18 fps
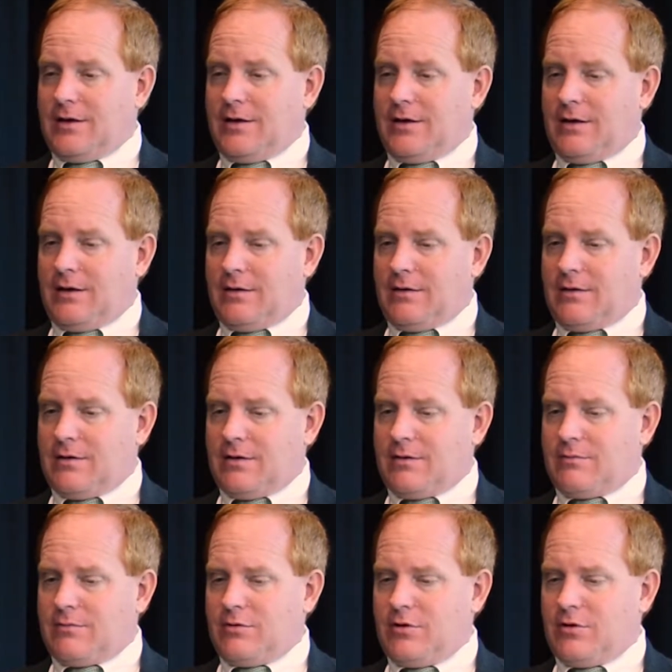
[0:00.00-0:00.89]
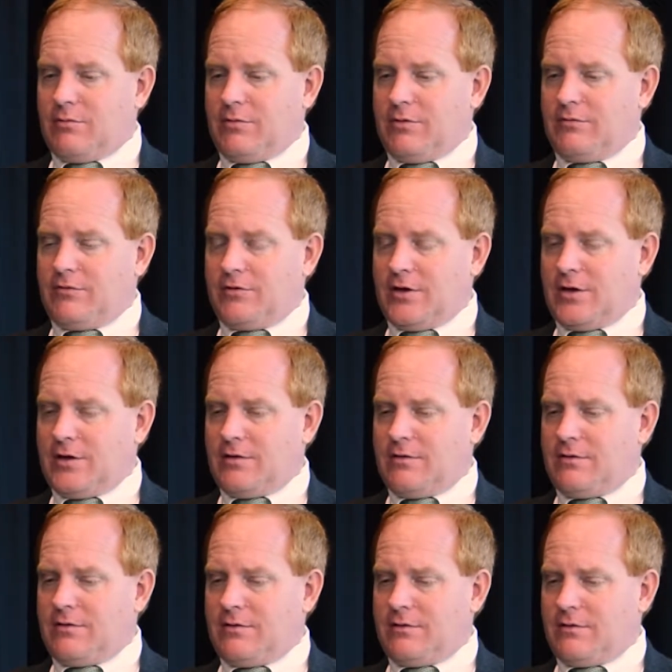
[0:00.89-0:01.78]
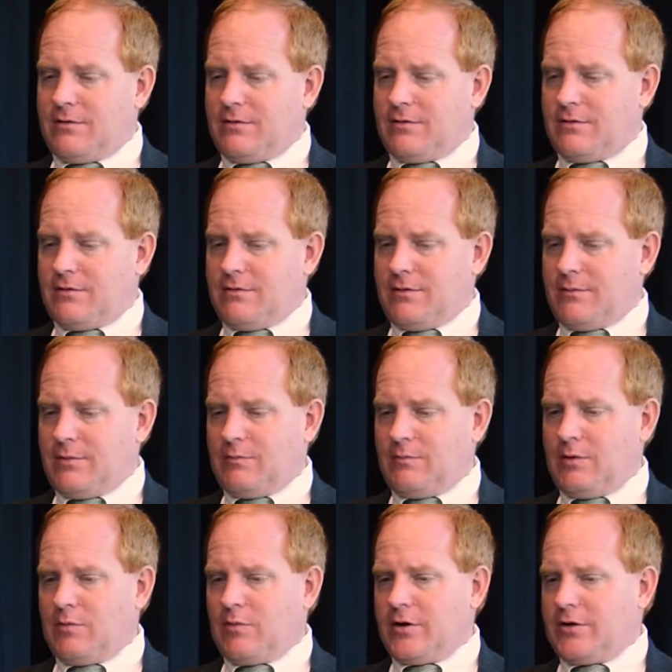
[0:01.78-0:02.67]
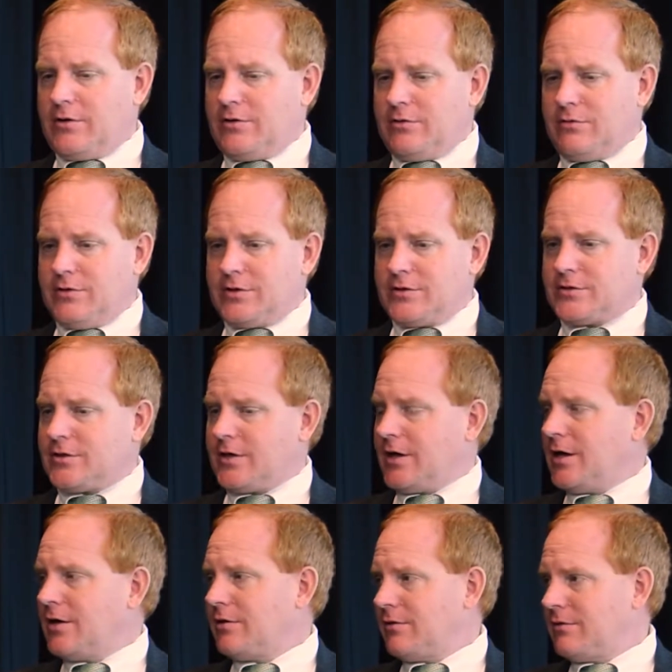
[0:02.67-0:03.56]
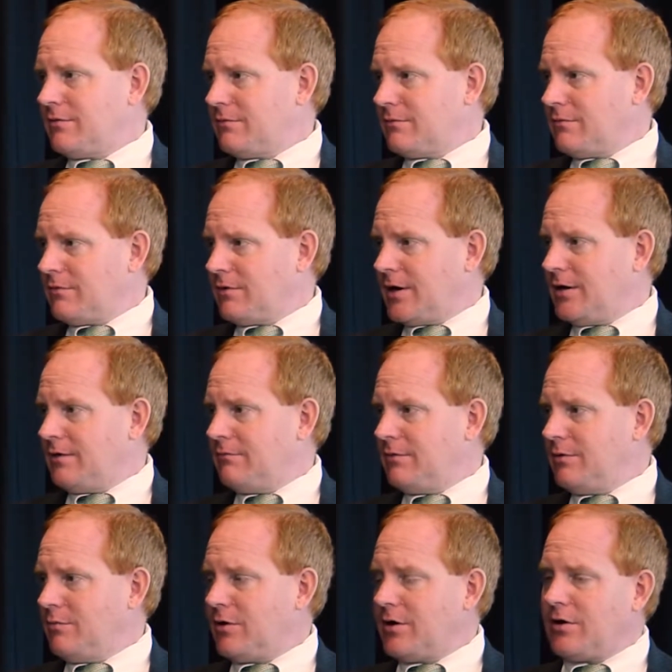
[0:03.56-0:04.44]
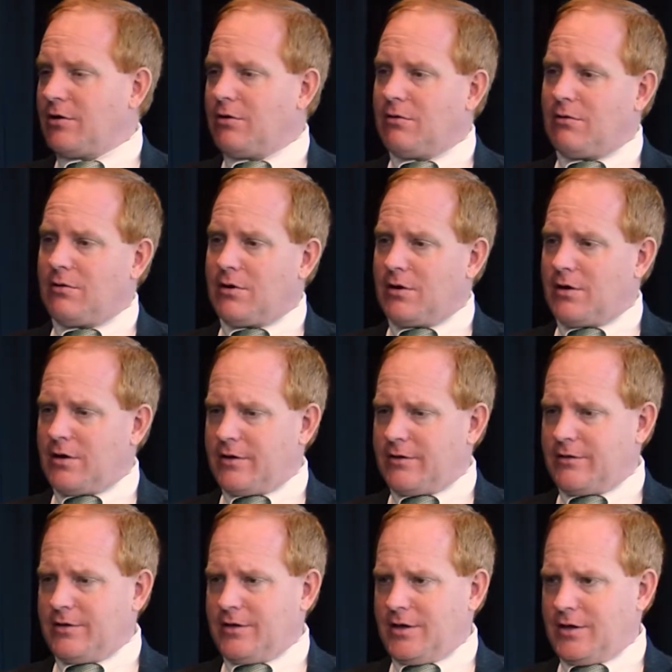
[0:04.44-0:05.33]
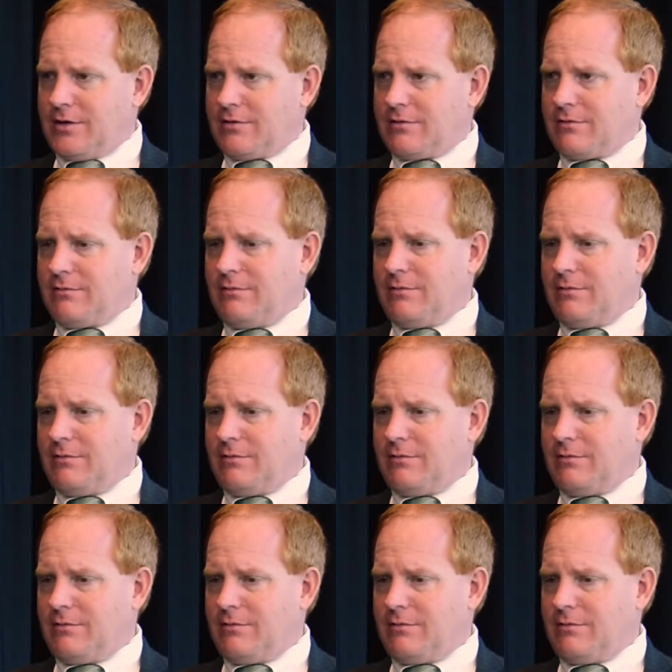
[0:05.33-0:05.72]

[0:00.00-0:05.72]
And, you know, we've said, I mean, we want to do this together, right? We want to go on together.